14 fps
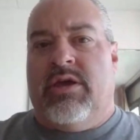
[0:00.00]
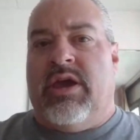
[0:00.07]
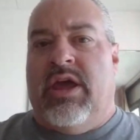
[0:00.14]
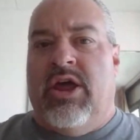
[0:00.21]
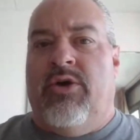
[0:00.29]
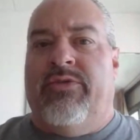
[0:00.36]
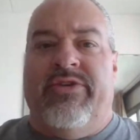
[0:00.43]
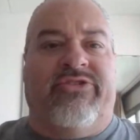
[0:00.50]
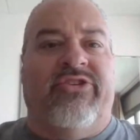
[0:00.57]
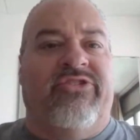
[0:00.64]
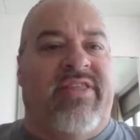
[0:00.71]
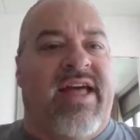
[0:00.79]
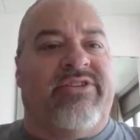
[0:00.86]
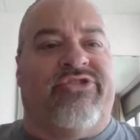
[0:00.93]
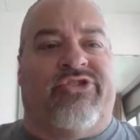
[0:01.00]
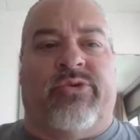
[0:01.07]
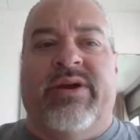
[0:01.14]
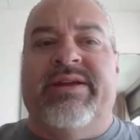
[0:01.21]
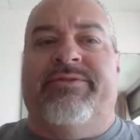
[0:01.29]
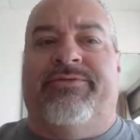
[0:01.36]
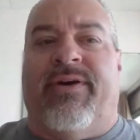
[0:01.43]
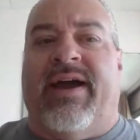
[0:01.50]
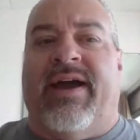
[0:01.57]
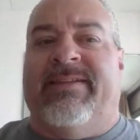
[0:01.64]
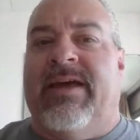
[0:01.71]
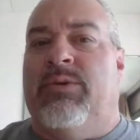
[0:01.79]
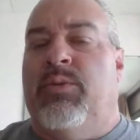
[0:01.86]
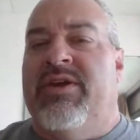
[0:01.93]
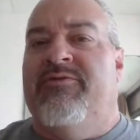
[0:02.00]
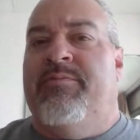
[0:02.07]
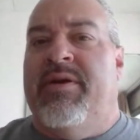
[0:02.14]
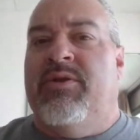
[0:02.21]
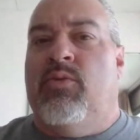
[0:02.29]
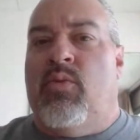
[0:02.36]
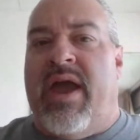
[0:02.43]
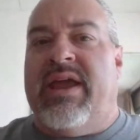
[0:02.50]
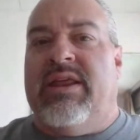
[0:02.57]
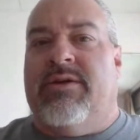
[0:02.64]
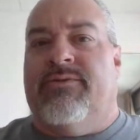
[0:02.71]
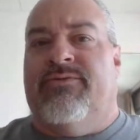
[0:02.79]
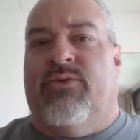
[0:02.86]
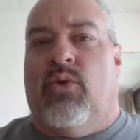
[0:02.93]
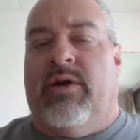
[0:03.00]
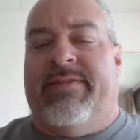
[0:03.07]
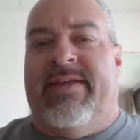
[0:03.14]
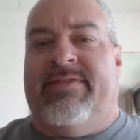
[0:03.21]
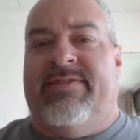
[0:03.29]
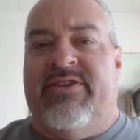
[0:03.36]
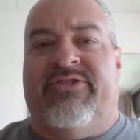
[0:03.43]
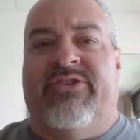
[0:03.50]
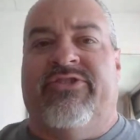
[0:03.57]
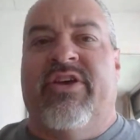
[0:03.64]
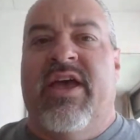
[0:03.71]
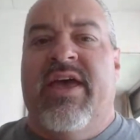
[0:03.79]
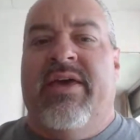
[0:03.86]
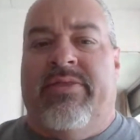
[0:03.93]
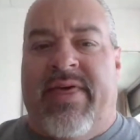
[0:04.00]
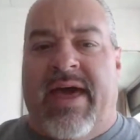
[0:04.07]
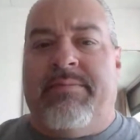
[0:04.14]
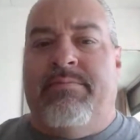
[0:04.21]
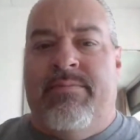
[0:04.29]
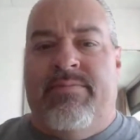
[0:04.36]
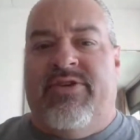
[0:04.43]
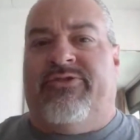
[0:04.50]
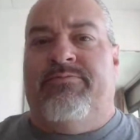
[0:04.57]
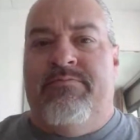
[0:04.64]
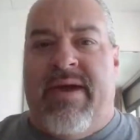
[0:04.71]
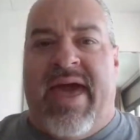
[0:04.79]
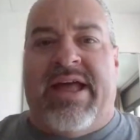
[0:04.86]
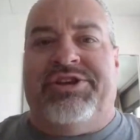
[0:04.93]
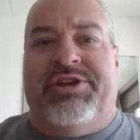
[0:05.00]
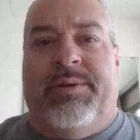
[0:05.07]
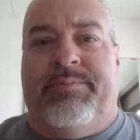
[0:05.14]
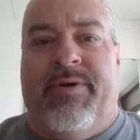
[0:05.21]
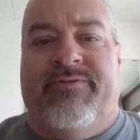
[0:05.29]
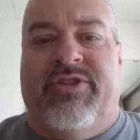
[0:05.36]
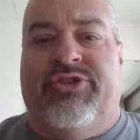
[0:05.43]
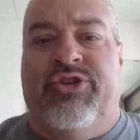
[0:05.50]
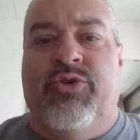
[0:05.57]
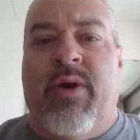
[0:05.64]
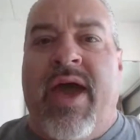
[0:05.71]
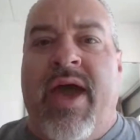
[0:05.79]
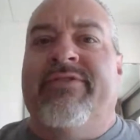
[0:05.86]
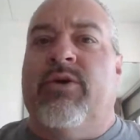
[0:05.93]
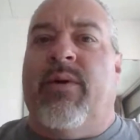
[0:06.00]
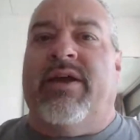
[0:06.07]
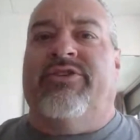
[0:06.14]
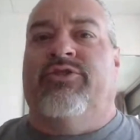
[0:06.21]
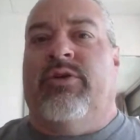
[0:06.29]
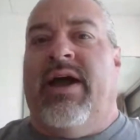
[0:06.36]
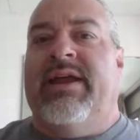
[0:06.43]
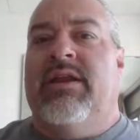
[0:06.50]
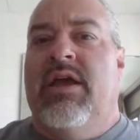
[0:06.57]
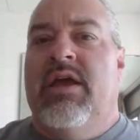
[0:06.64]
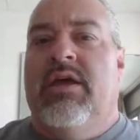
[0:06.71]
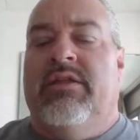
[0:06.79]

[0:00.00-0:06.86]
You know, this is that street fight that we've been waiting for, that this is that this matchup of the two heavyweights, right?